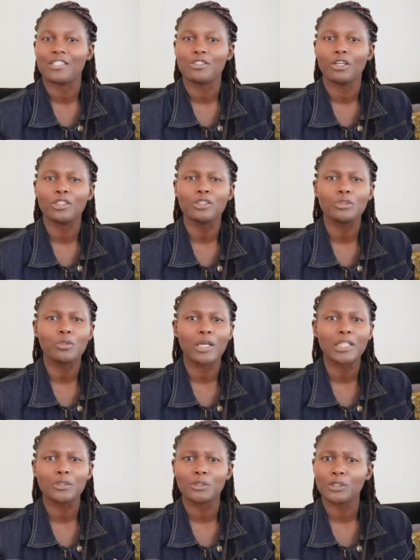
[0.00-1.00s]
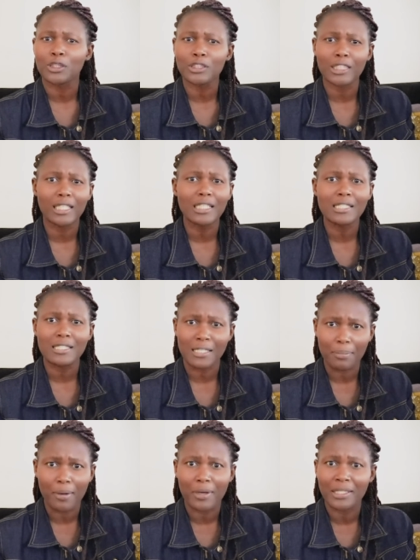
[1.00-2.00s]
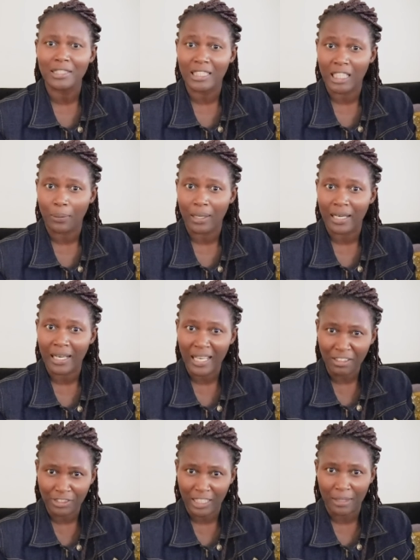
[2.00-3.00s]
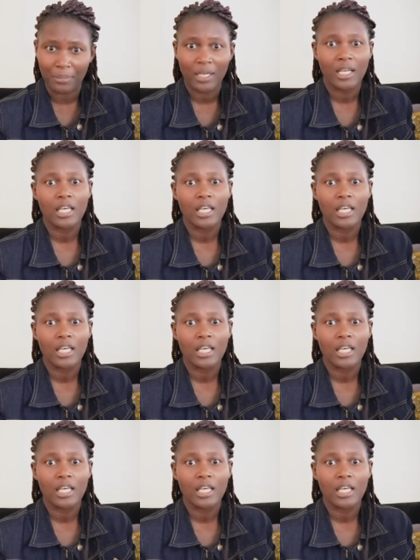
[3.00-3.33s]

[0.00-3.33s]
is not going to totally separate in our lifetime.